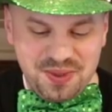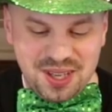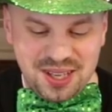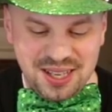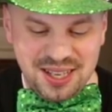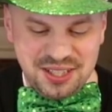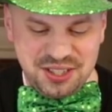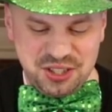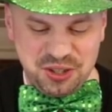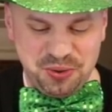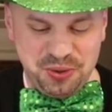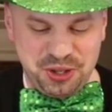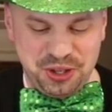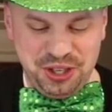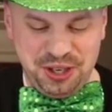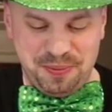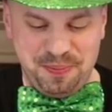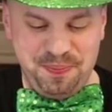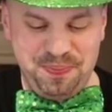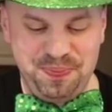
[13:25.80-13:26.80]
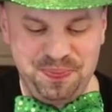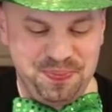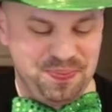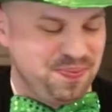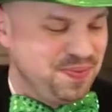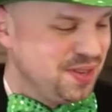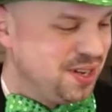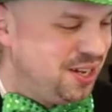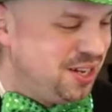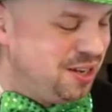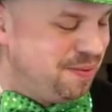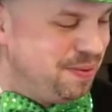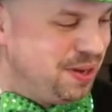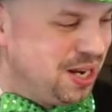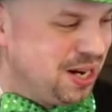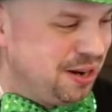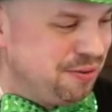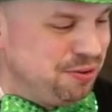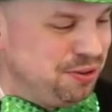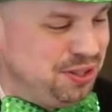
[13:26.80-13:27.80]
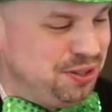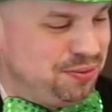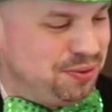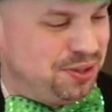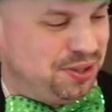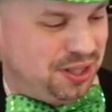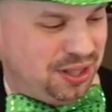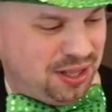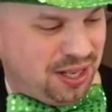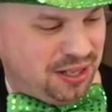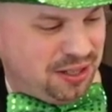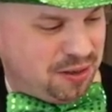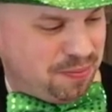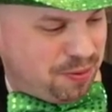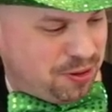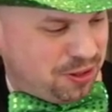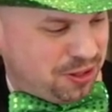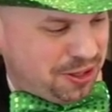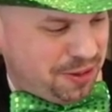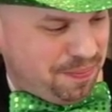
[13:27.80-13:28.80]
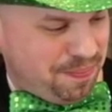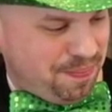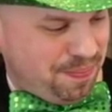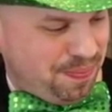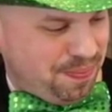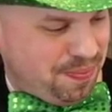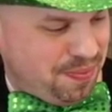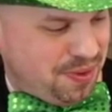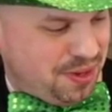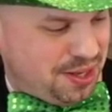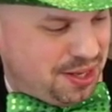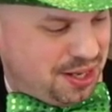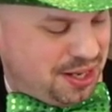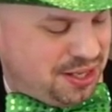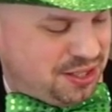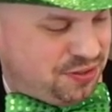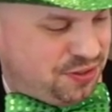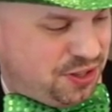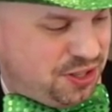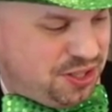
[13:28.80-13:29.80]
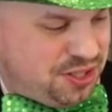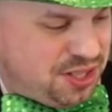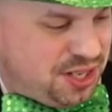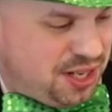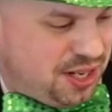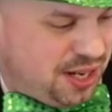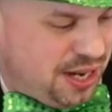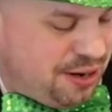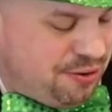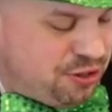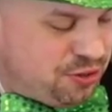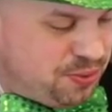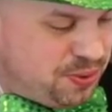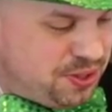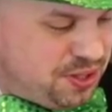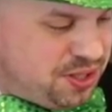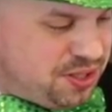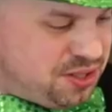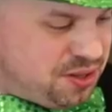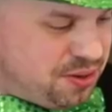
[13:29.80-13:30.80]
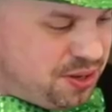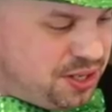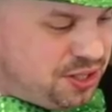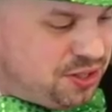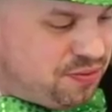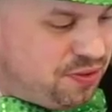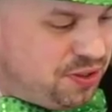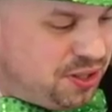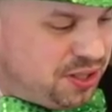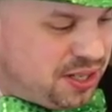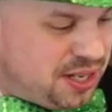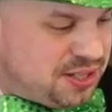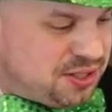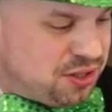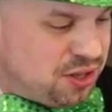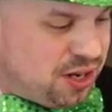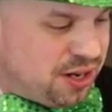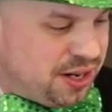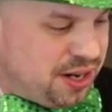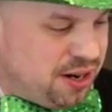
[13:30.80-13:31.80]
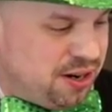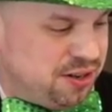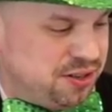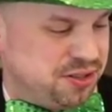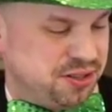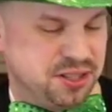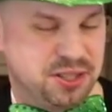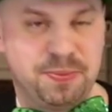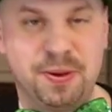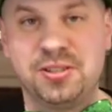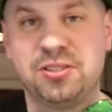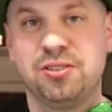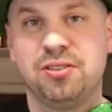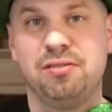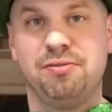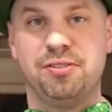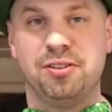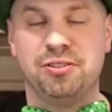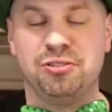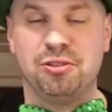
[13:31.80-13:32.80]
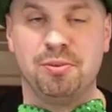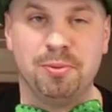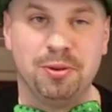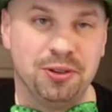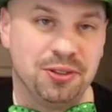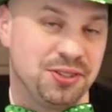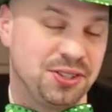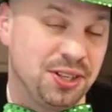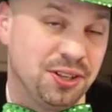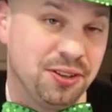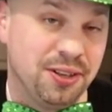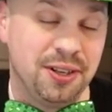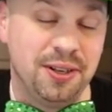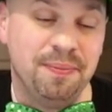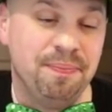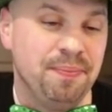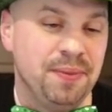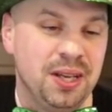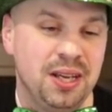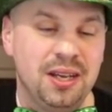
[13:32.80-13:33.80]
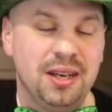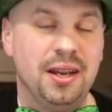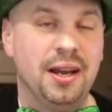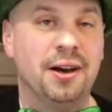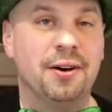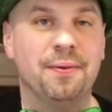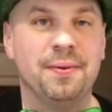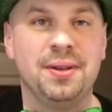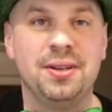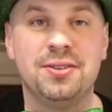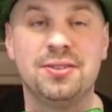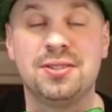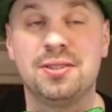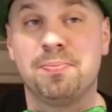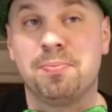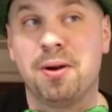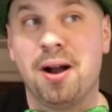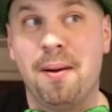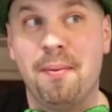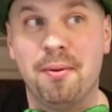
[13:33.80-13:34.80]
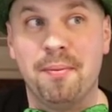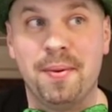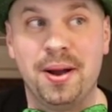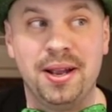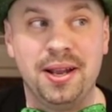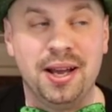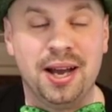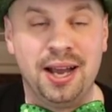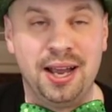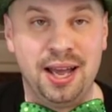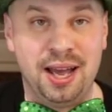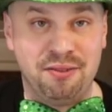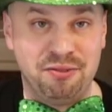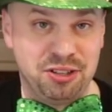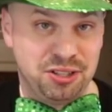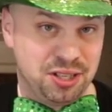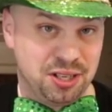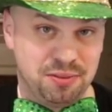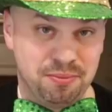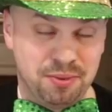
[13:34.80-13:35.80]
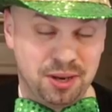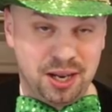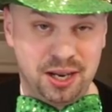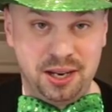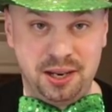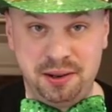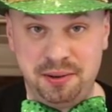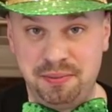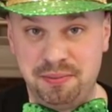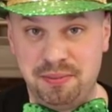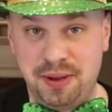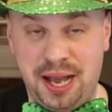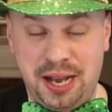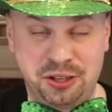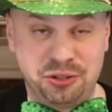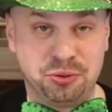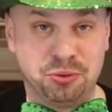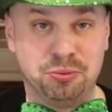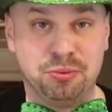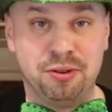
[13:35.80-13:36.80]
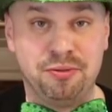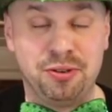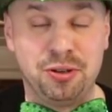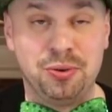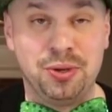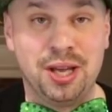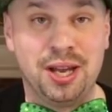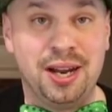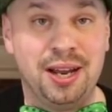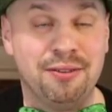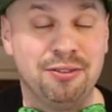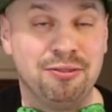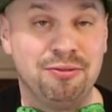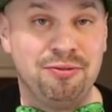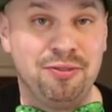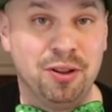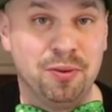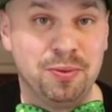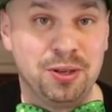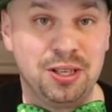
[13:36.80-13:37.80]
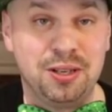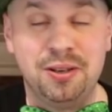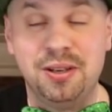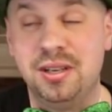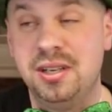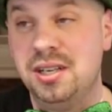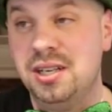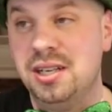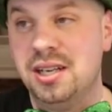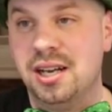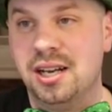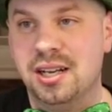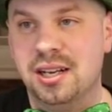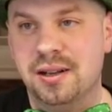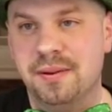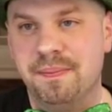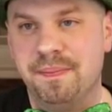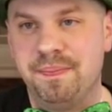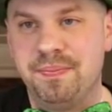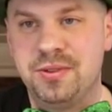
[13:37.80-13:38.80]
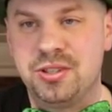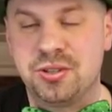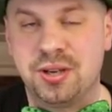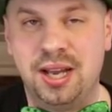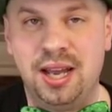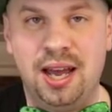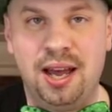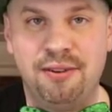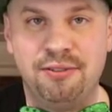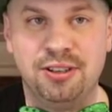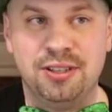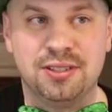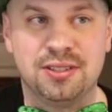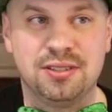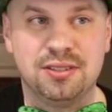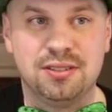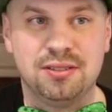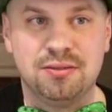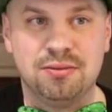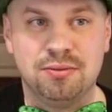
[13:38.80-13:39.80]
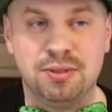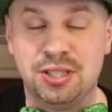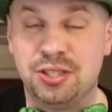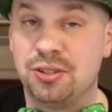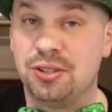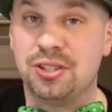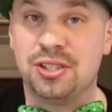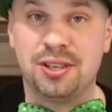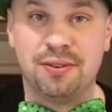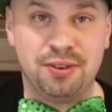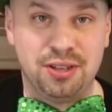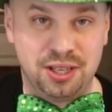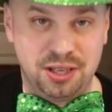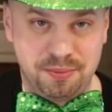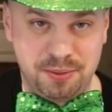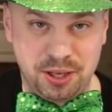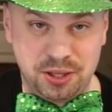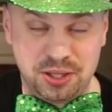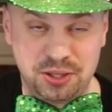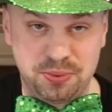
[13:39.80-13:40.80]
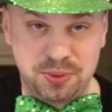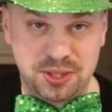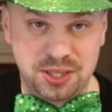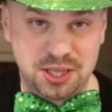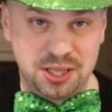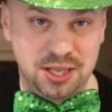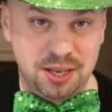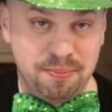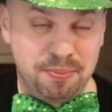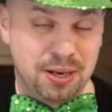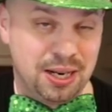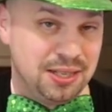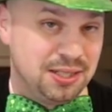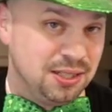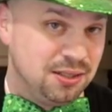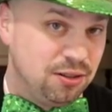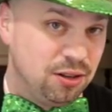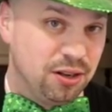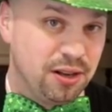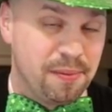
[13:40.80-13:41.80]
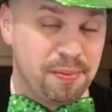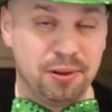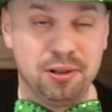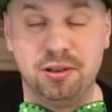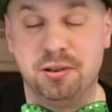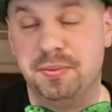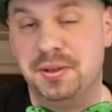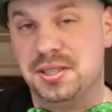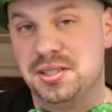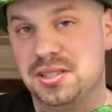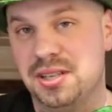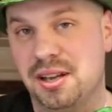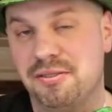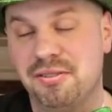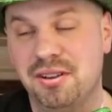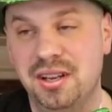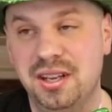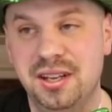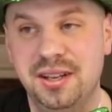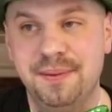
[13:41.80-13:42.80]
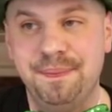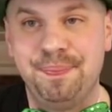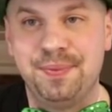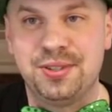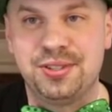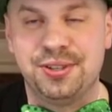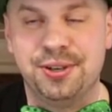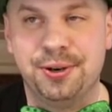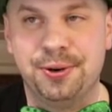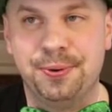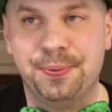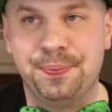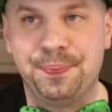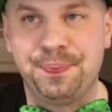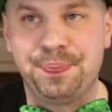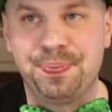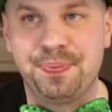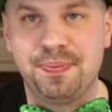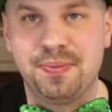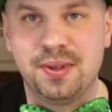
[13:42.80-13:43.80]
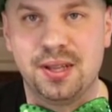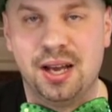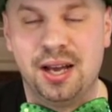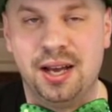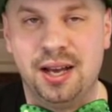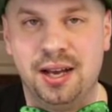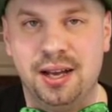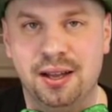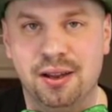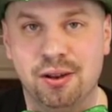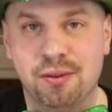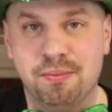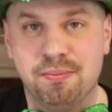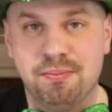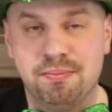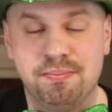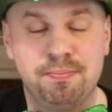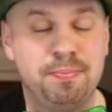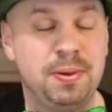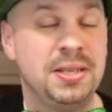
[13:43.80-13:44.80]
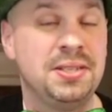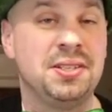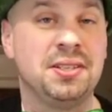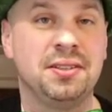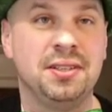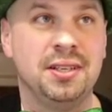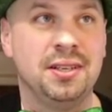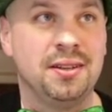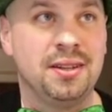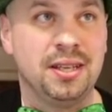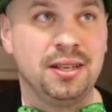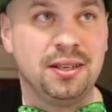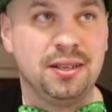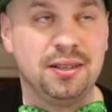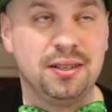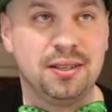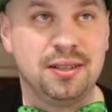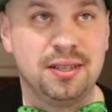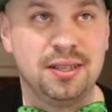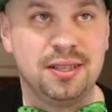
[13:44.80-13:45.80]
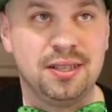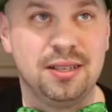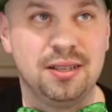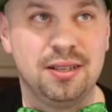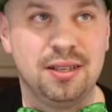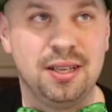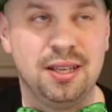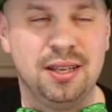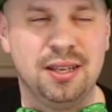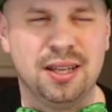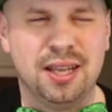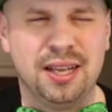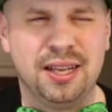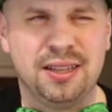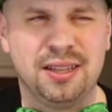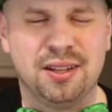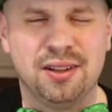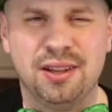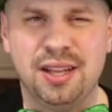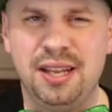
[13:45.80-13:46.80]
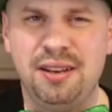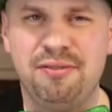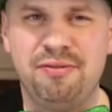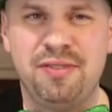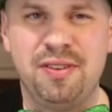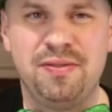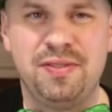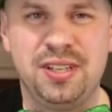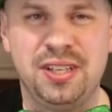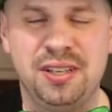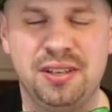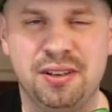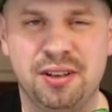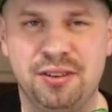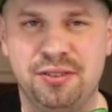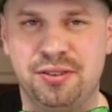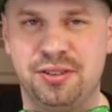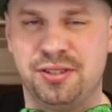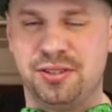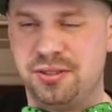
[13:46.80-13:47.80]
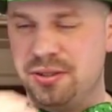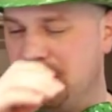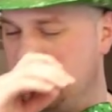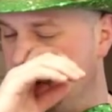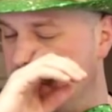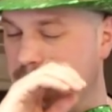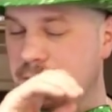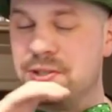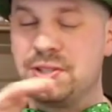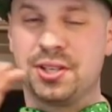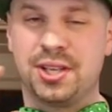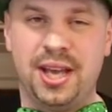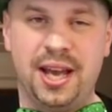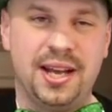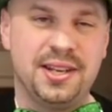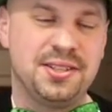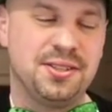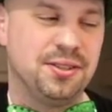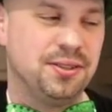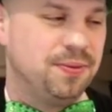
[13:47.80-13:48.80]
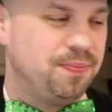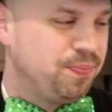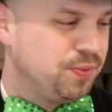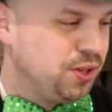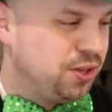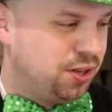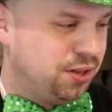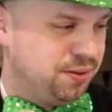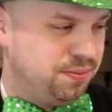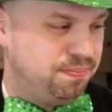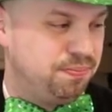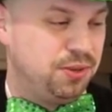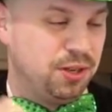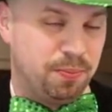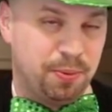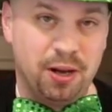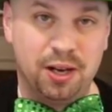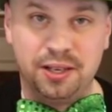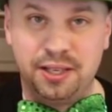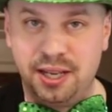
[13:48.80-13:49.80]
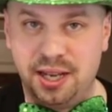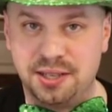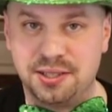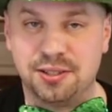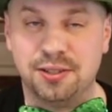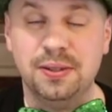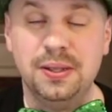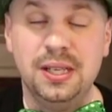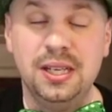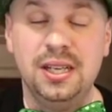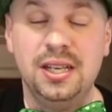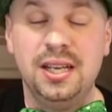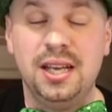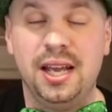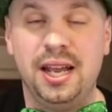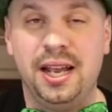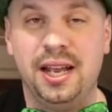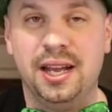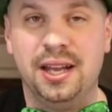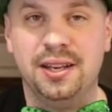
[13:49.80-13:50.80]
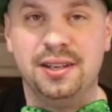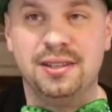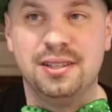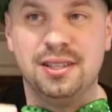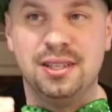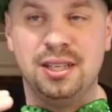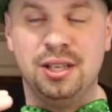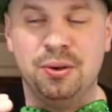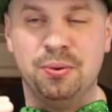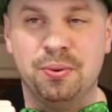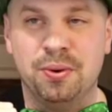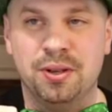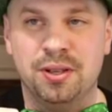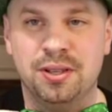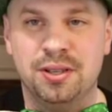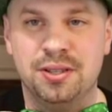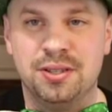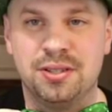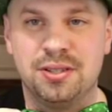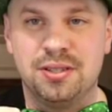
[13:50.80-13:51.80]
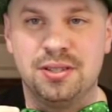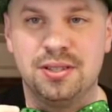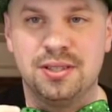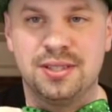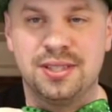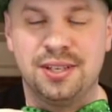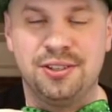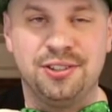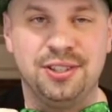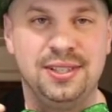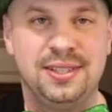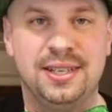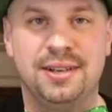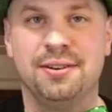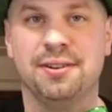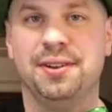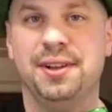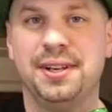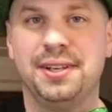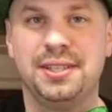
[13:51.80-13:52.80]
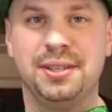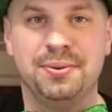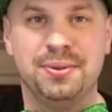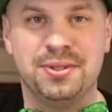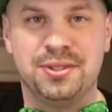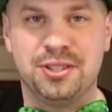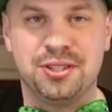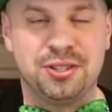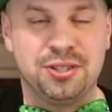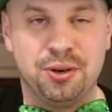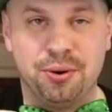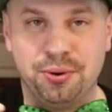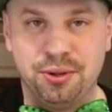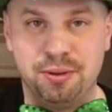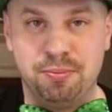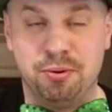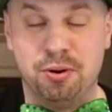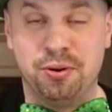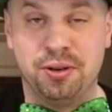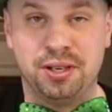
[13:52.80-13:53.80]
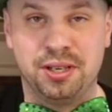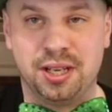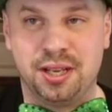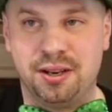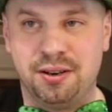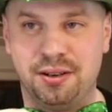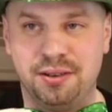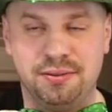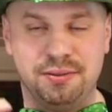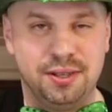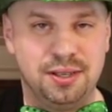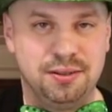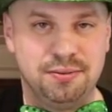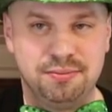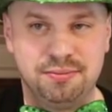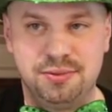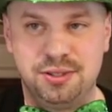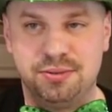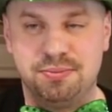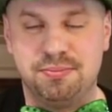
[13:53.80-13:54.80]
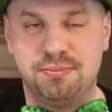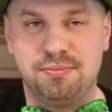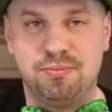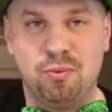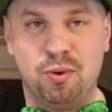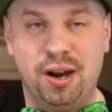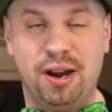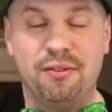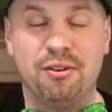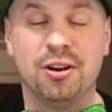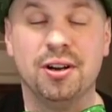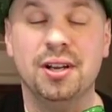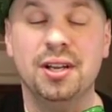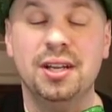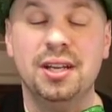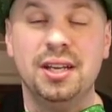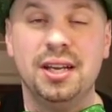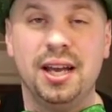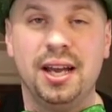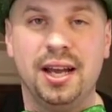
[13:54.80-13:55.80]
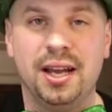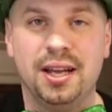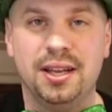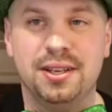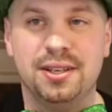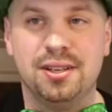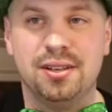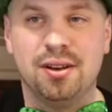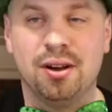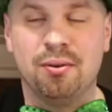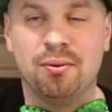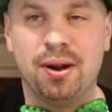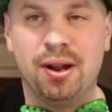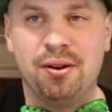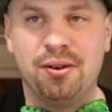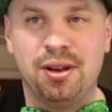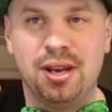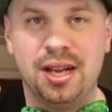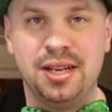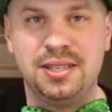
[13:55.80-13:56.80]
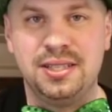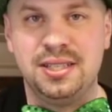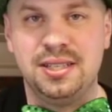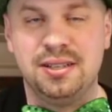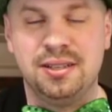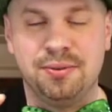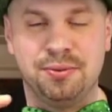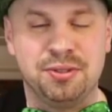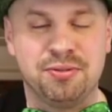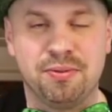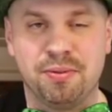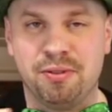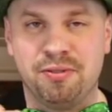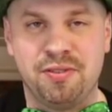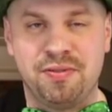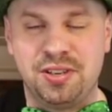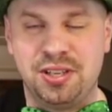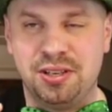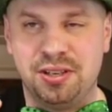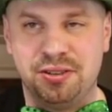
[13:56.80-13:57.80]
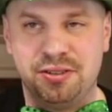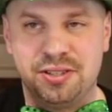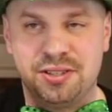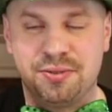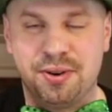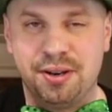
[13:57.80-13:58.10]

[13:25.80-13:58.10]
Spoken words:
That's so good. Oh man, I really, really like Napog. As far as Irish whiskeys go, I just feel like it has a lot of character, especially for a triple distilled. Now, here's the problem. I haven't done my actual review yet. I haven't filmed it. So I haven't researched everything about this whiskey yet, but I did look up a little bit of stuff. So basically, I think in like the late 1500s, there's a castle called Napog Castle, and it was essentially derelict. It was just totally broken down and whatever. And it was from the 1500s.